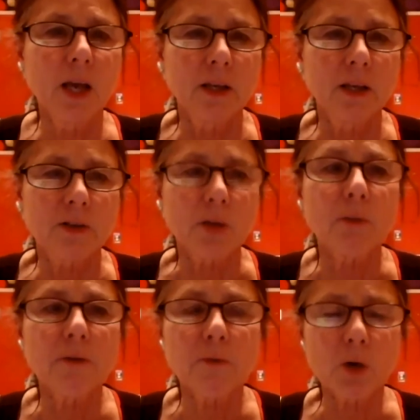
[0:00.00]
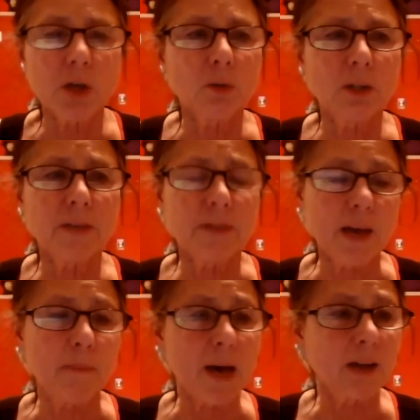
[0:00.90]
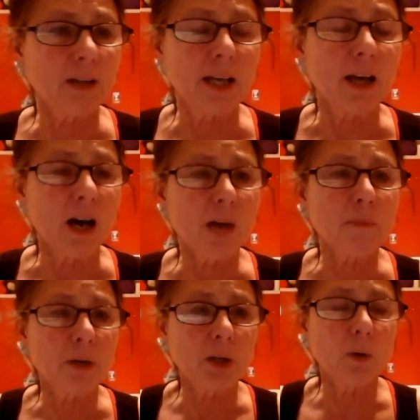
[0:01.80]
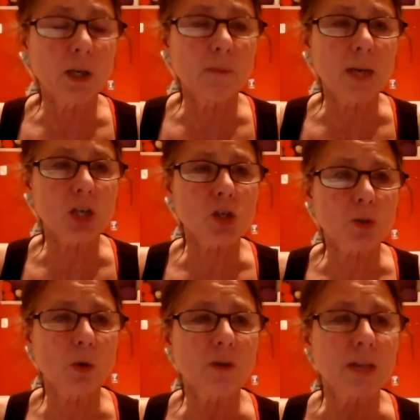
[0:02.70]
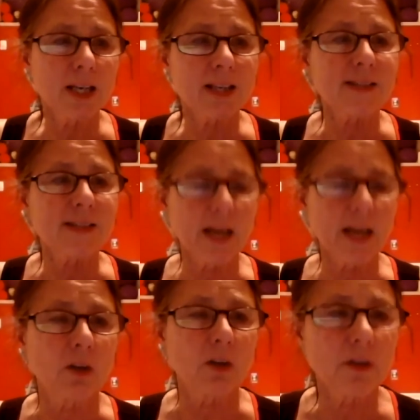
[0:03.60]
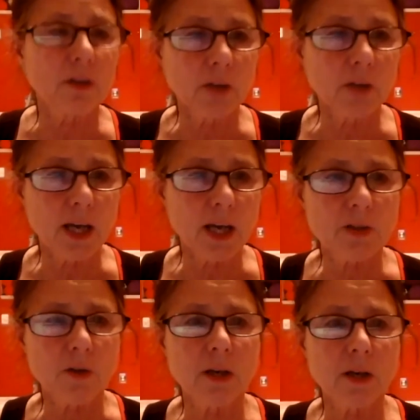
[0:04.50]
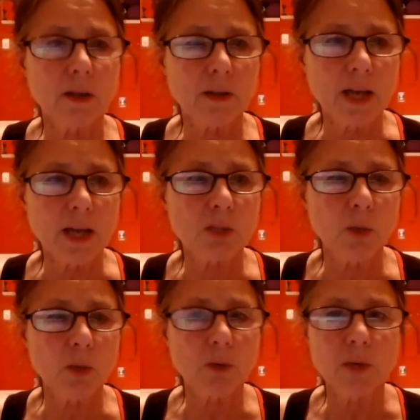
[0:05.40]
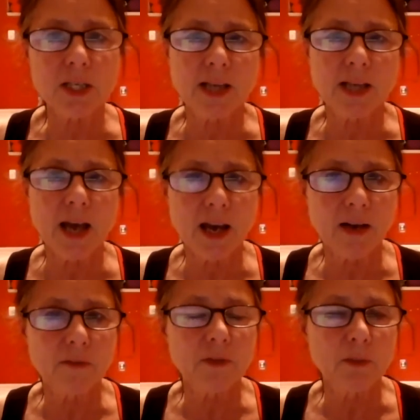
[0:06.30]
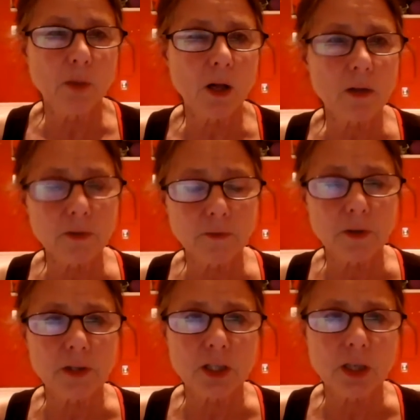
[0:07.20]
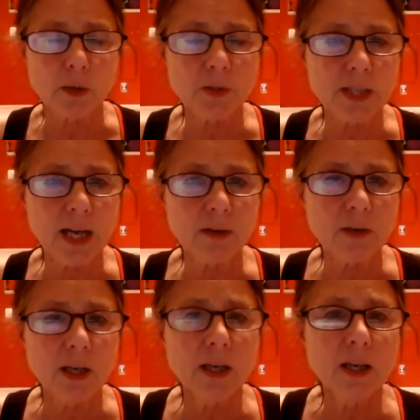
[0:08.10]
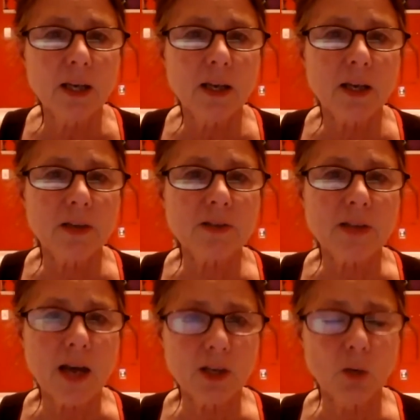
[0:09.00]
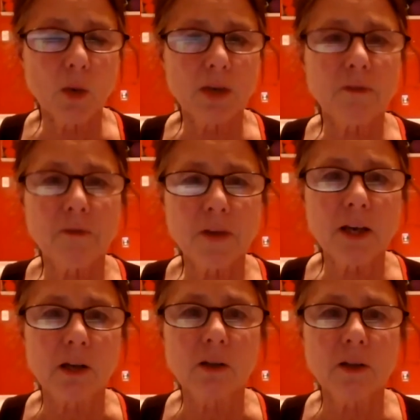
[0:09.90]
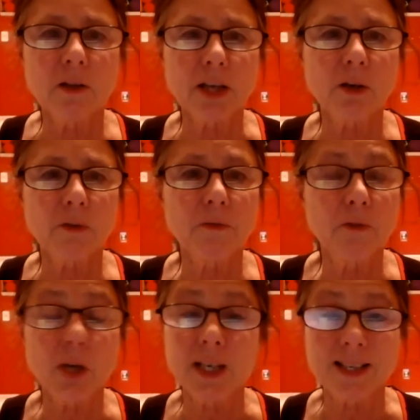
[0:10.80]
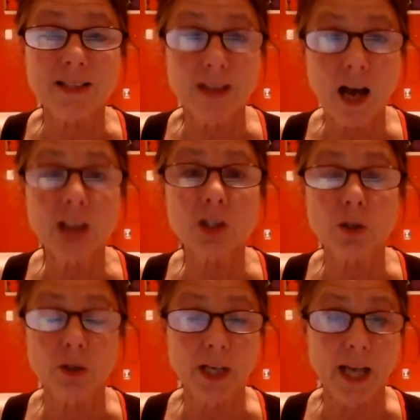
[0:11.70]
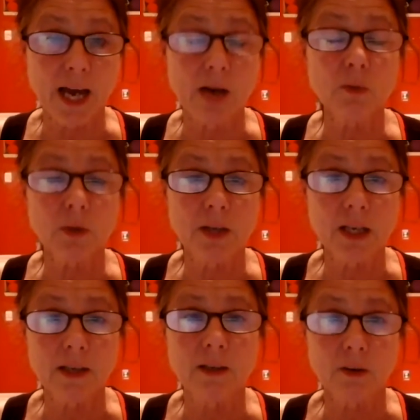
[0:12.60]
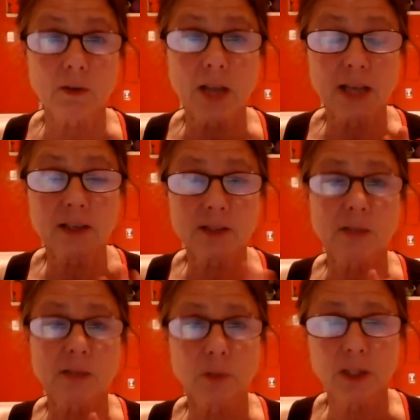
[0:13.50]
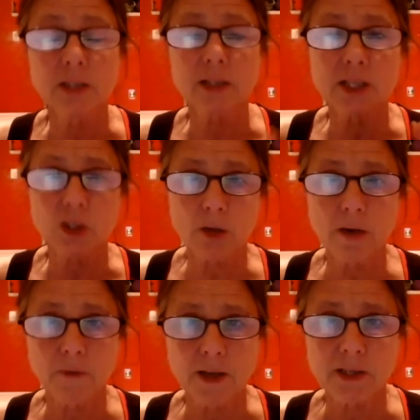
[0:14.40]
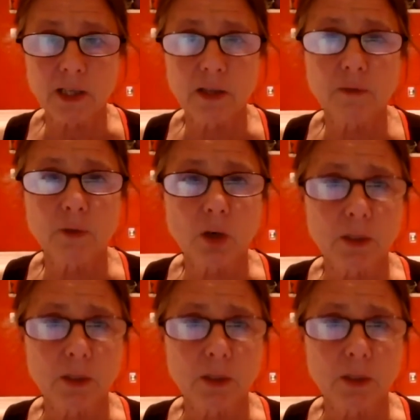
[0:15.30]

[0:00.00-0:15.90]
So before you lift that back leg up, you want to make sure that it's centered, okay? So that's one reason to have the ball, the foot, and the toes down, is that you want to feel that your foot is not turning out, that your leg is completely straight facing the floor.